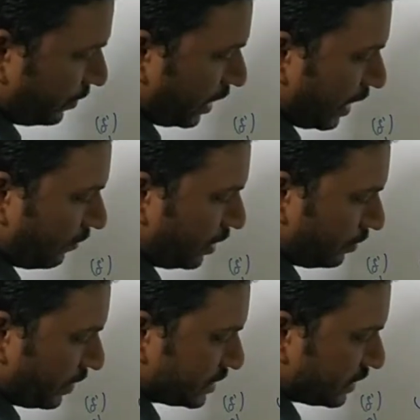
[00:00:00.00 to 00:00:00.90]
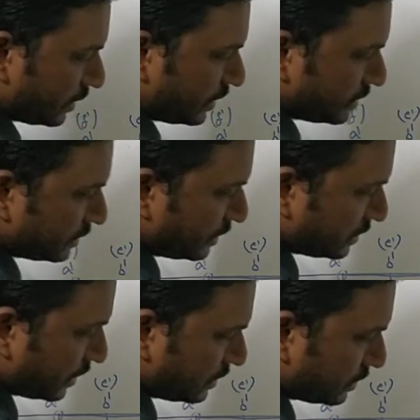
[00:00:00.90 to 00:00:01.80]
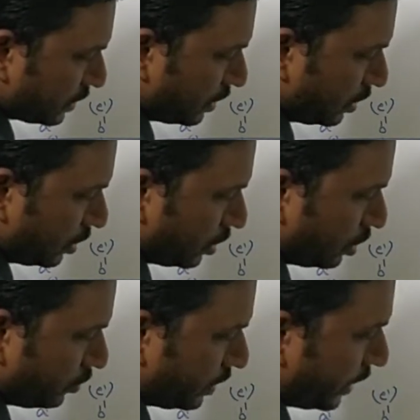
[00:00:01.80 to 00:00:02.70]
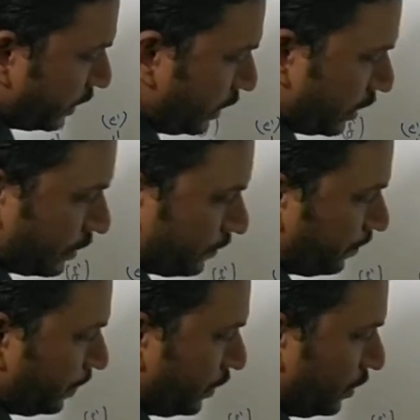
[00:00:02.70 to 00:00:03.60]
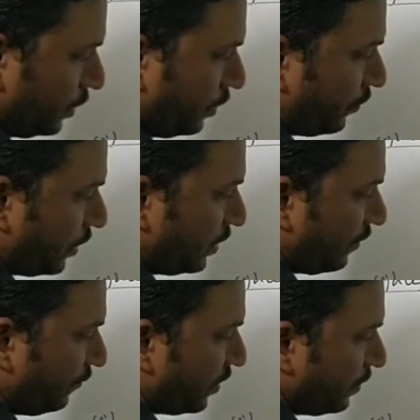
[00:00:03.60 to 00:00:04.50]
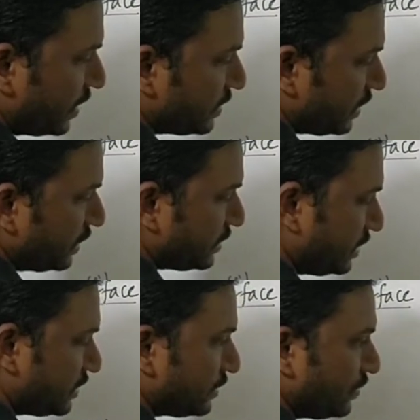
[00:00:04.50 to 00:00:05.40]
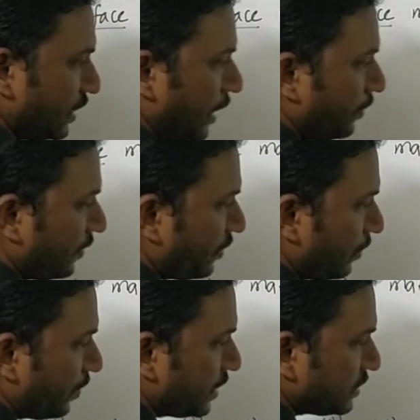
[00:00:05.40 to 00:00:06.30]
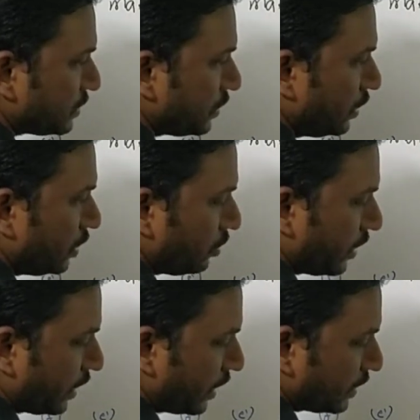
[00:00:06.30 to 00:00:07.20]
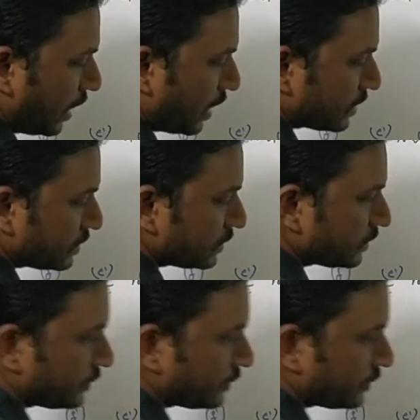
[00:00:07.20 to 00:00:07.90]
A1, measure this distance, you will get here. From F1, measure this distance with the help of compass, you can cut the arcs.